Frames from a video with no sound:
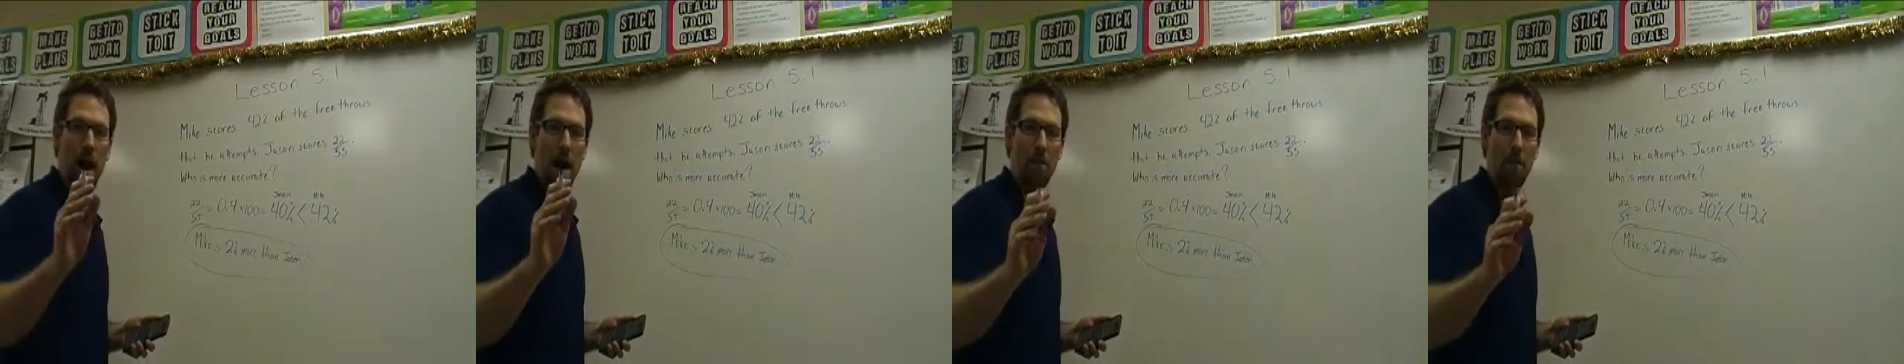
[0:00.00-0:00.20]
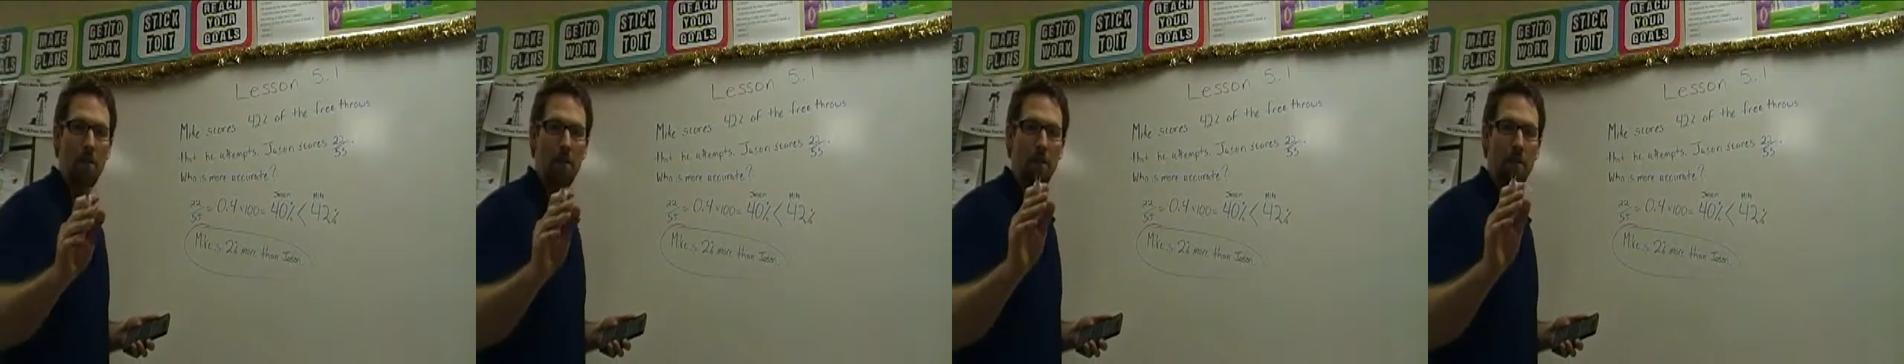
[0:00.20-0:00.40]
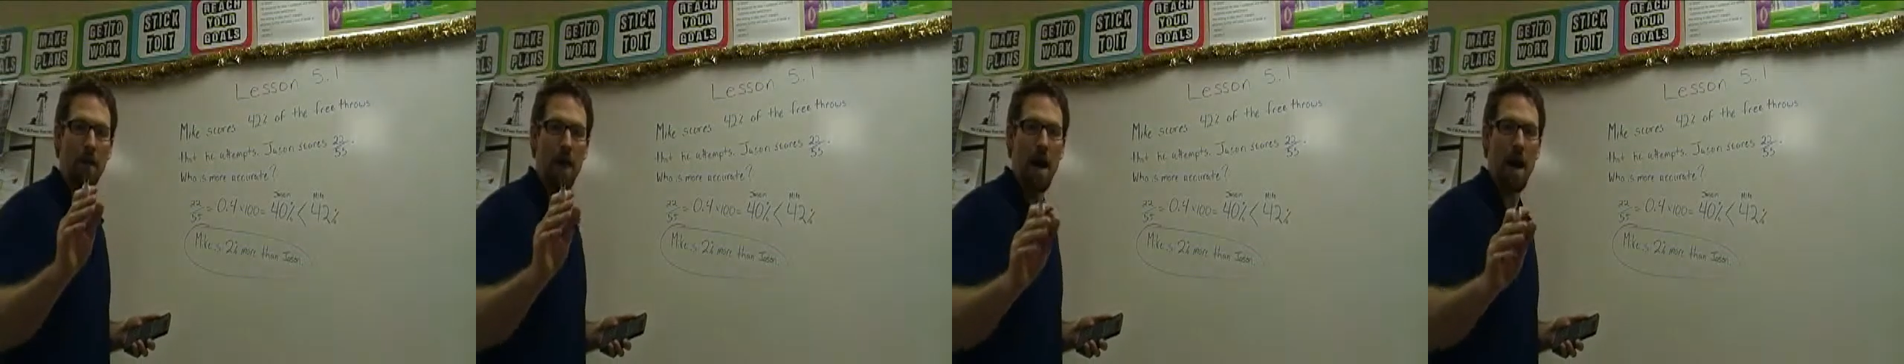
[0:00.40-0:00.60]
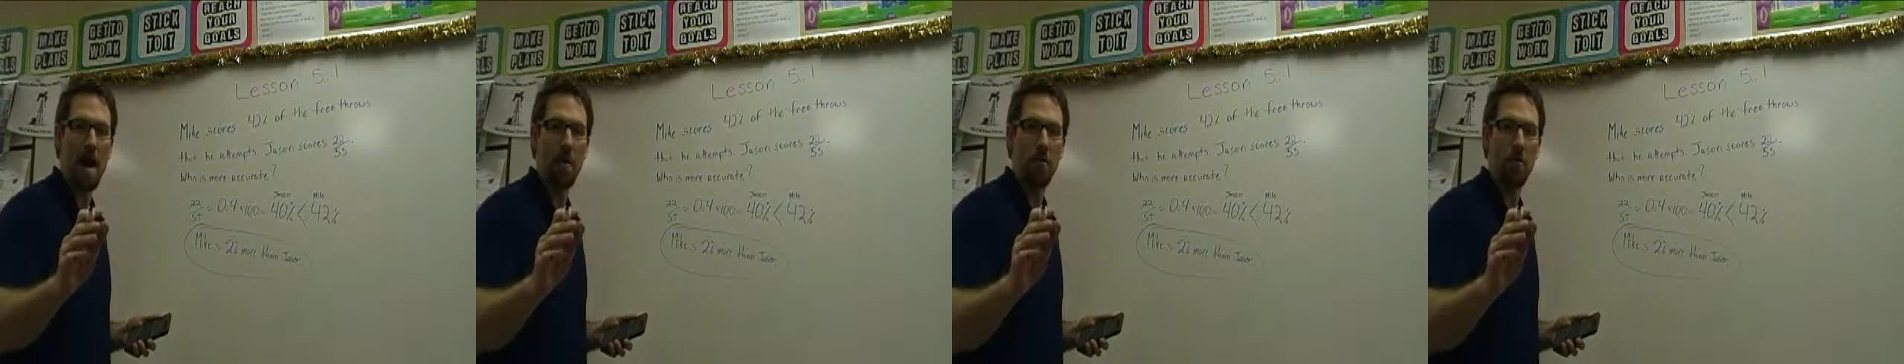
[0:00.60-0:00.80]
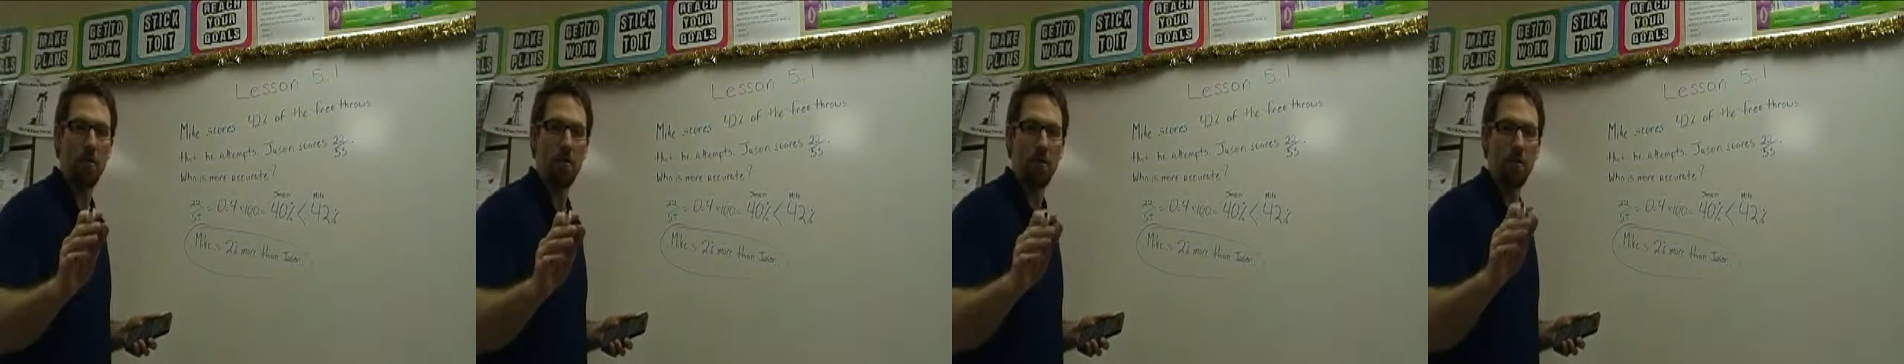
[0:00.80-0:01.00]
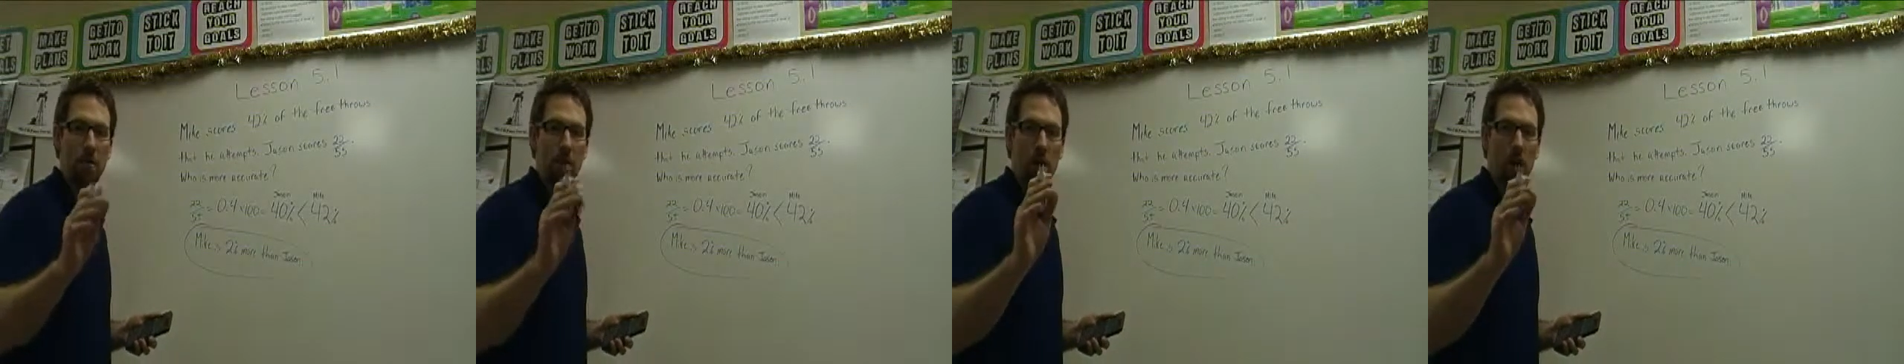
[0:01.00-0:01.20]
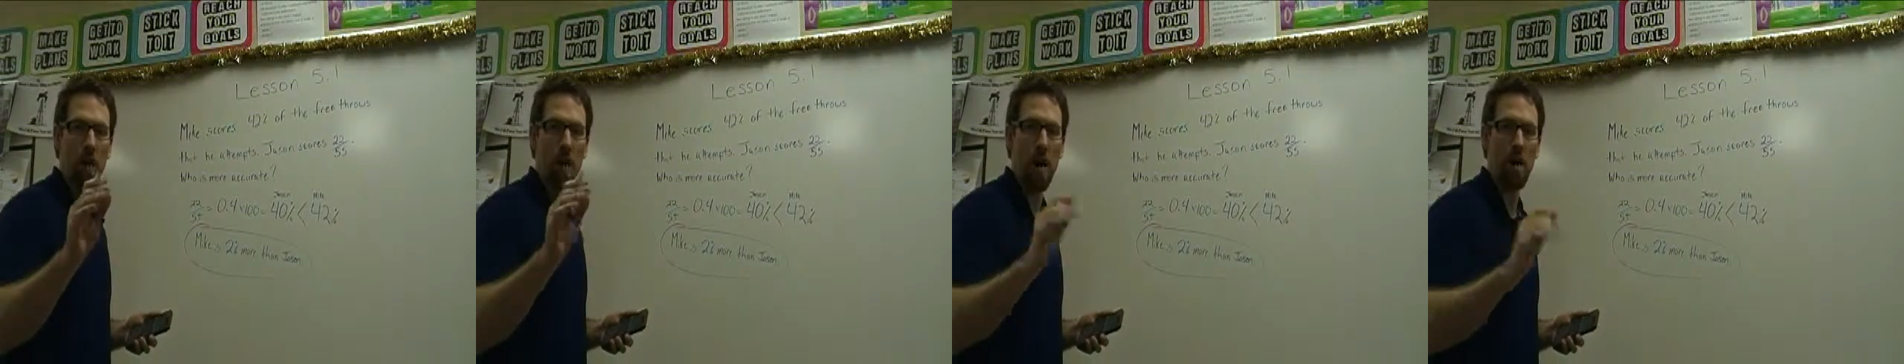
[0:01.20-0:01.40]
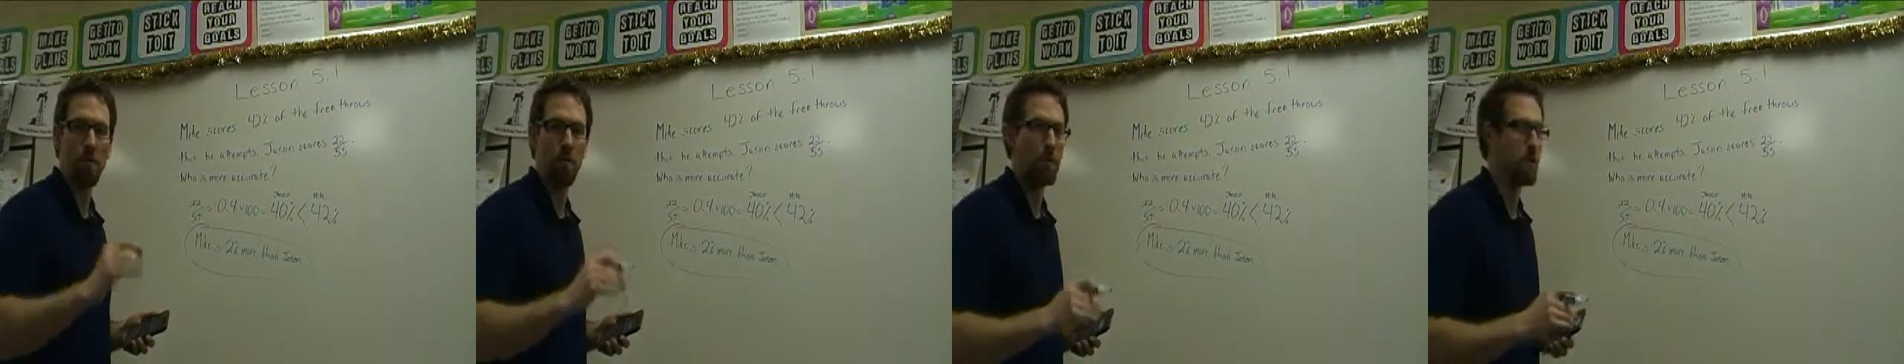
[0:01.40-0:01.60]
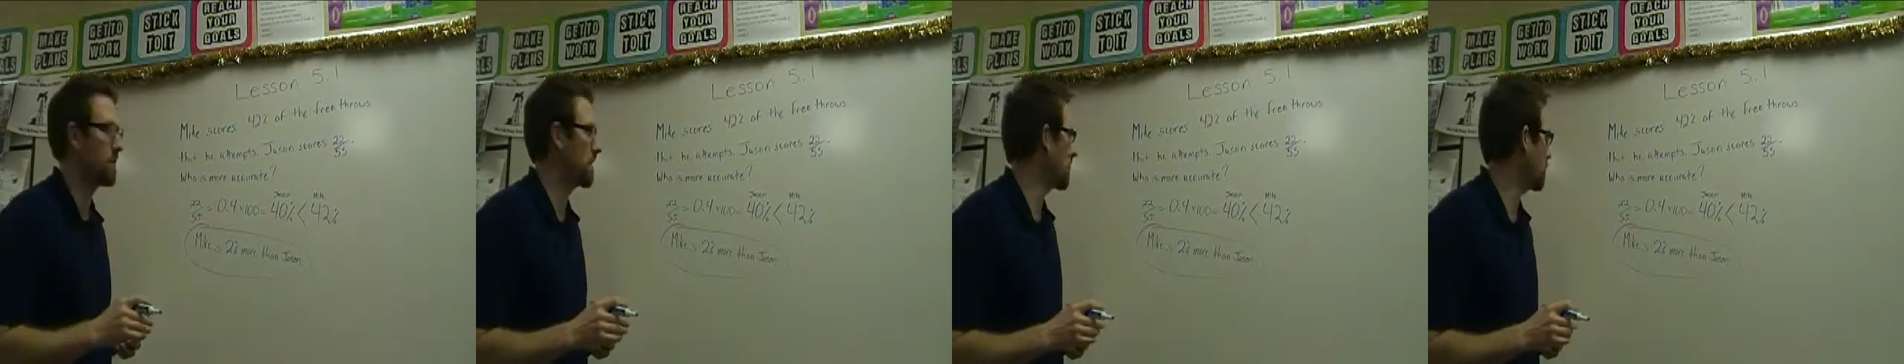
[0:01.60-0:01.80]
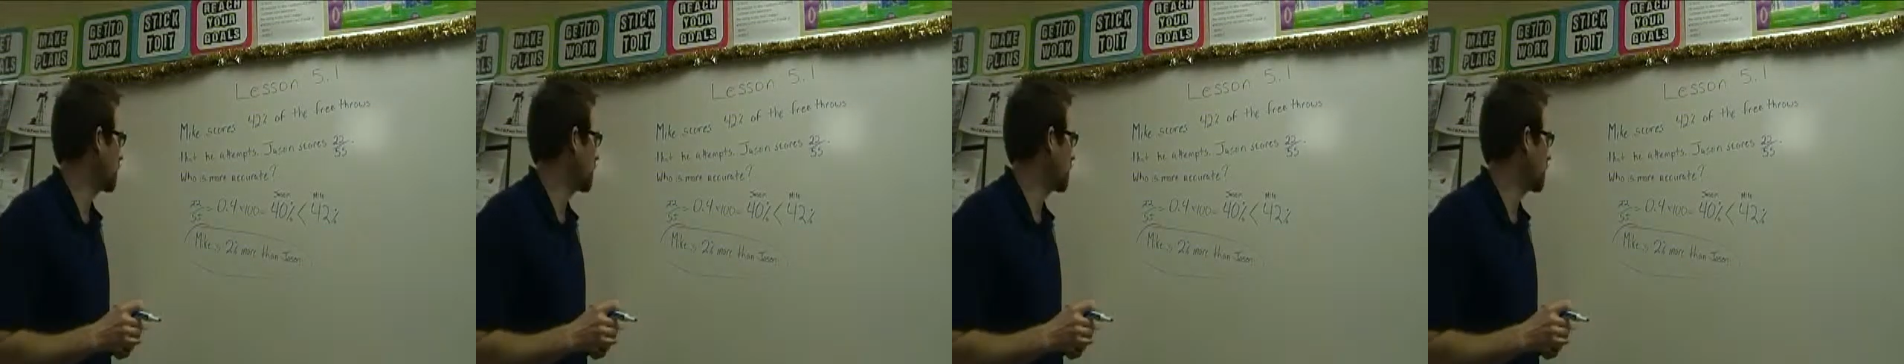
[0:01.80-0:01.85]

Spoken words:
apples to apples, not apples